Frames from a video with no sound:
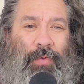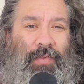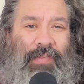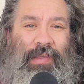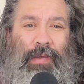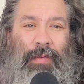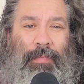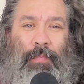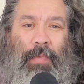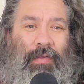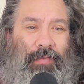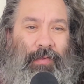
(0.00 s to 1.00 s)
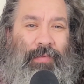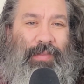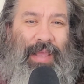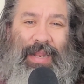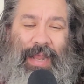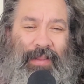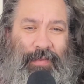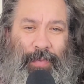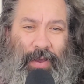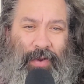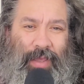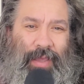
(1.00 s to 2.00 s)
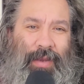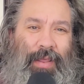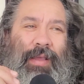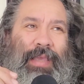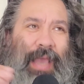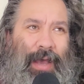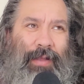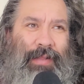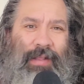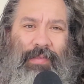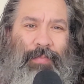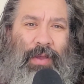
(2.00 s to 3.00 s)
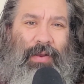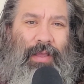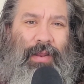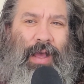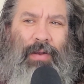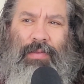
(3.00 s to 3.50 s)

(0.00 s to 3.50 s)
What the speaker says: You see muscles, and that's about it. Yeah, that's about it.